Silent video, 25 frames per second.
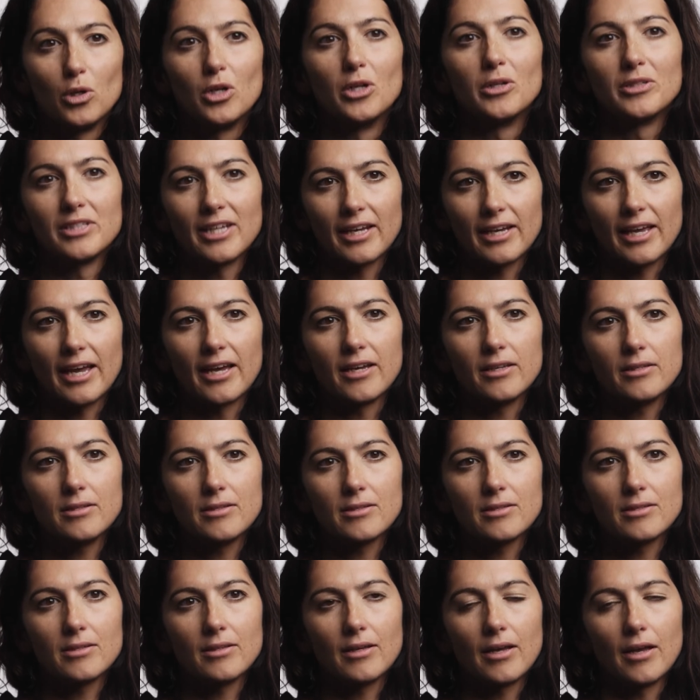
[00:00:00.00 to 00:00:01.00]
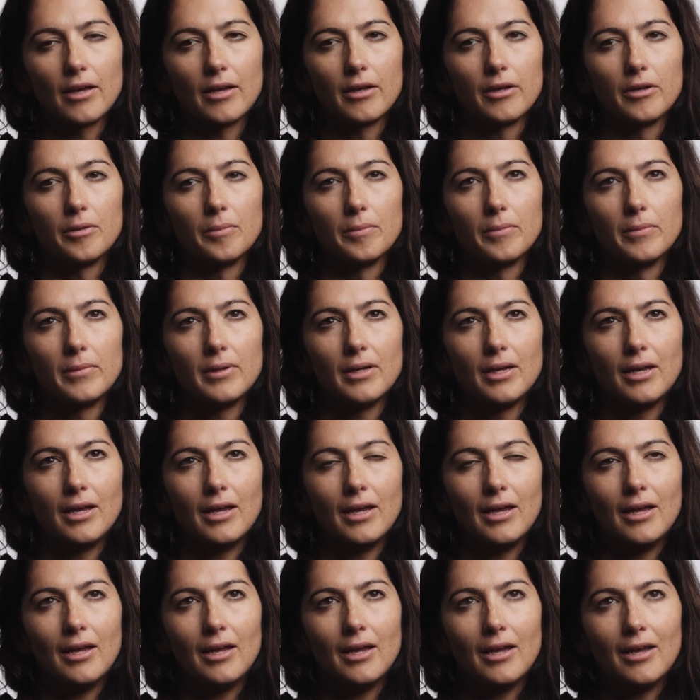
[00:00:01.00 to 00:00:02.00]
world, I guess.
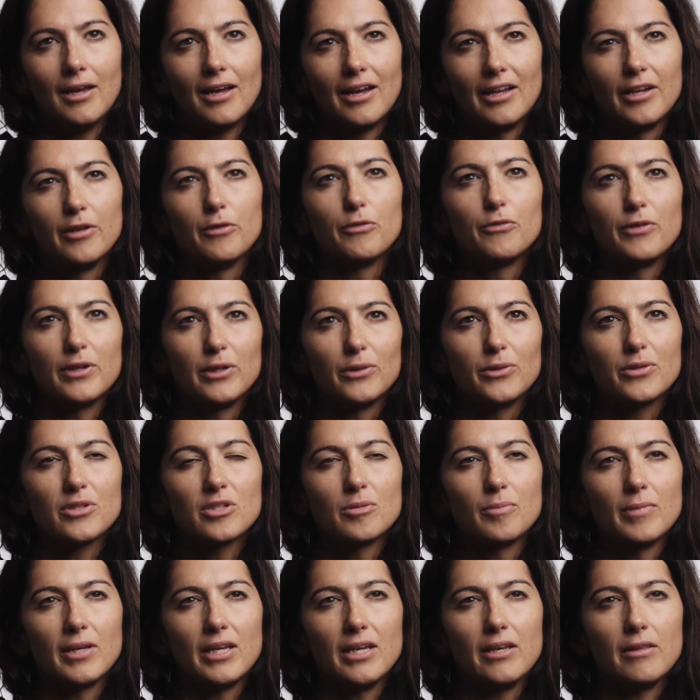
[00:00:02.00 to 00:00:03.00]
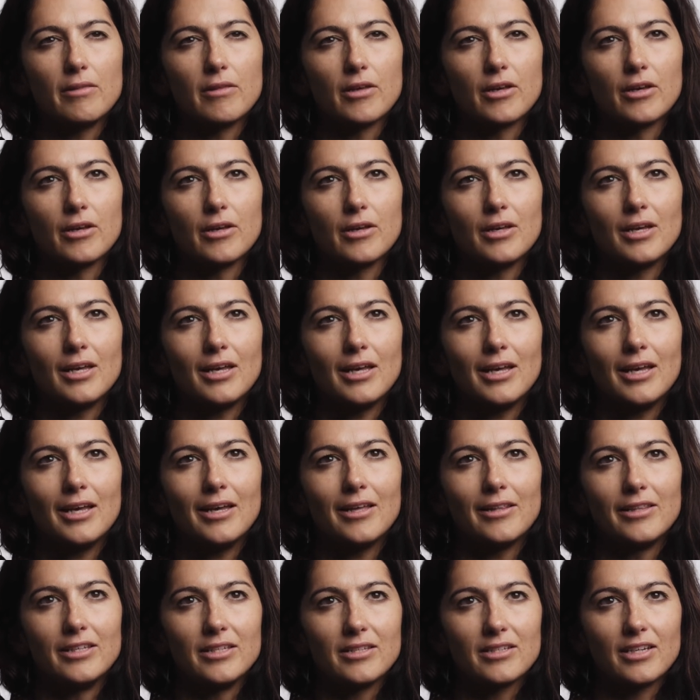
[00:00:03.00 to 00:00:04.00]
And it feels to me that
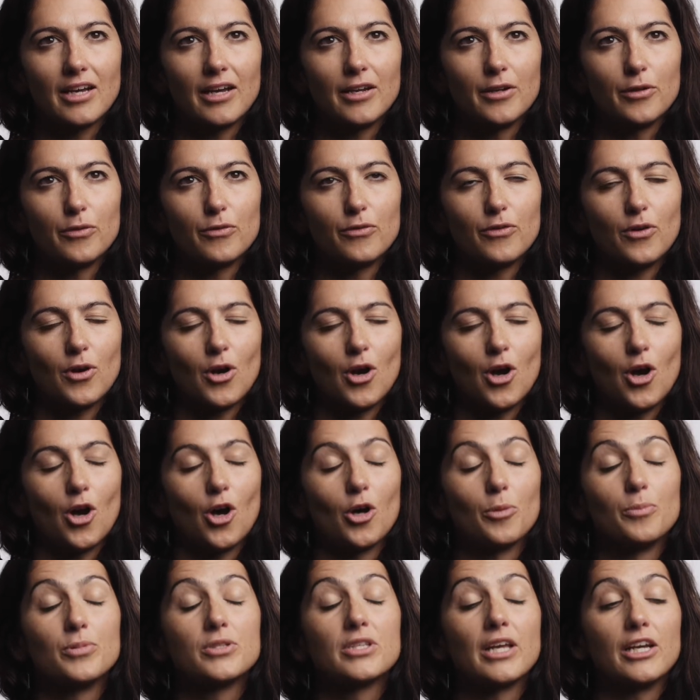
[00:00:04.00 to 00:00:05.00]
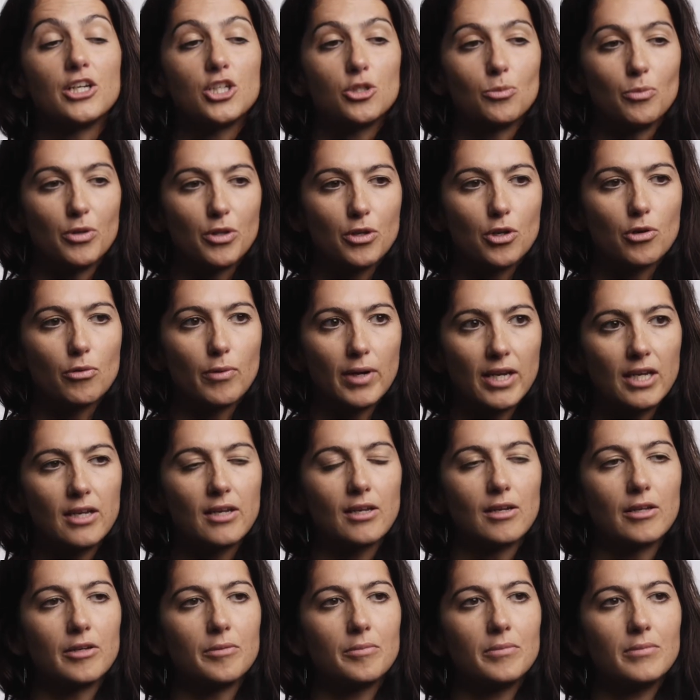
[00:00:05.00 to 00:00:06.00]
this kind of obsession with
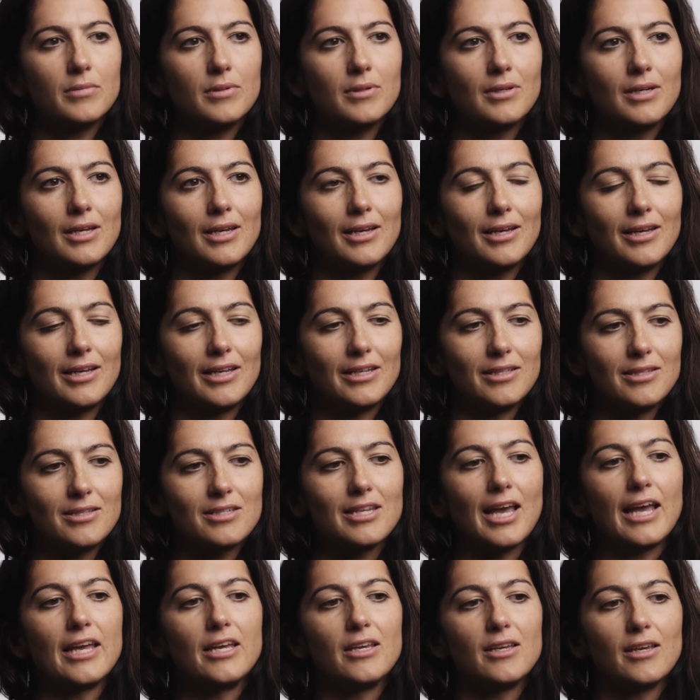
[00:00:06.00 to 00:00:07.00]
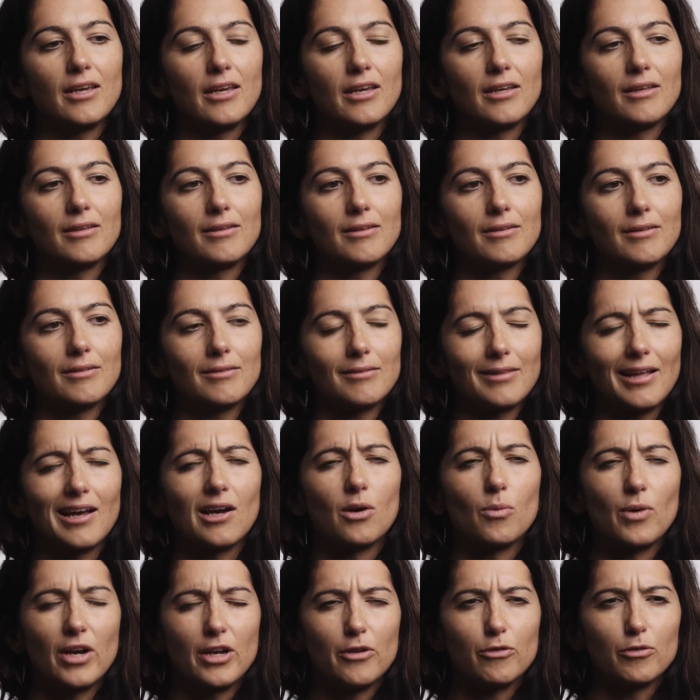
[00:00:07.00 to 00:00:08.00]
curriculum is taking that
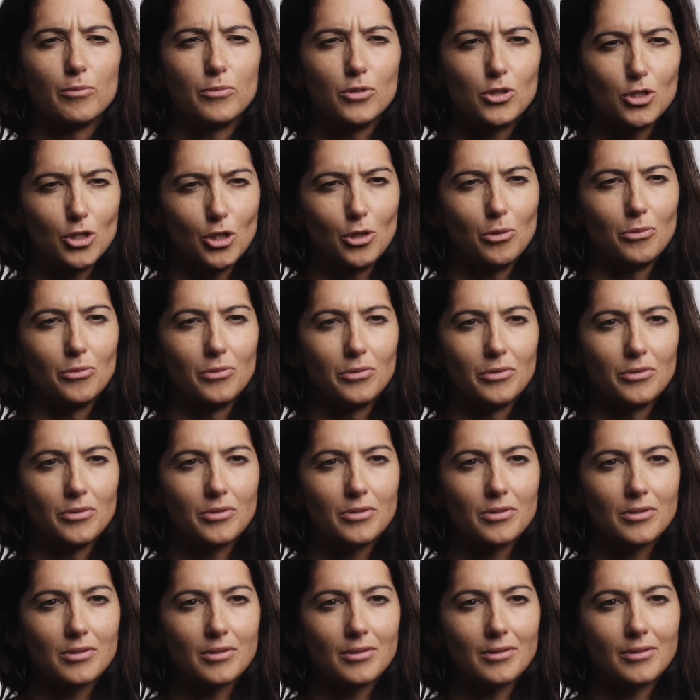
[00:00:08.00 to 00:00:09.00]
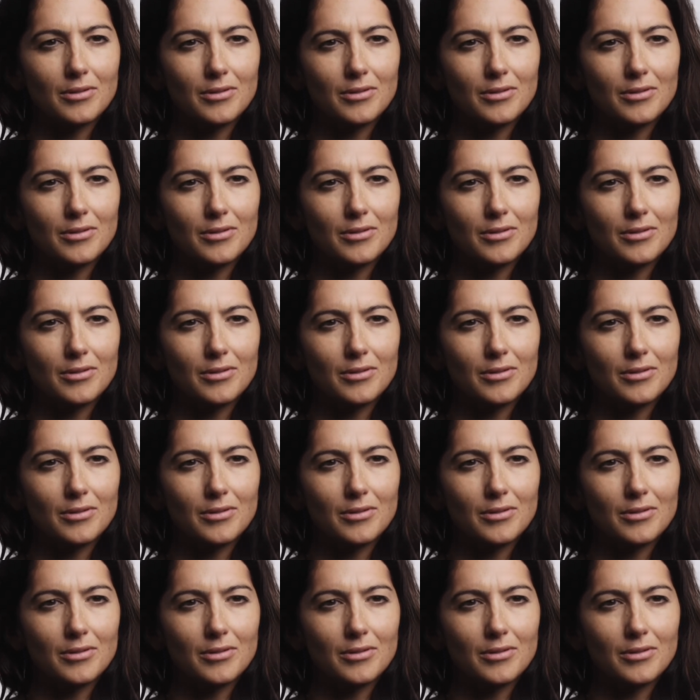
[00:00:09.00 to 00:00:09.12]
away from students.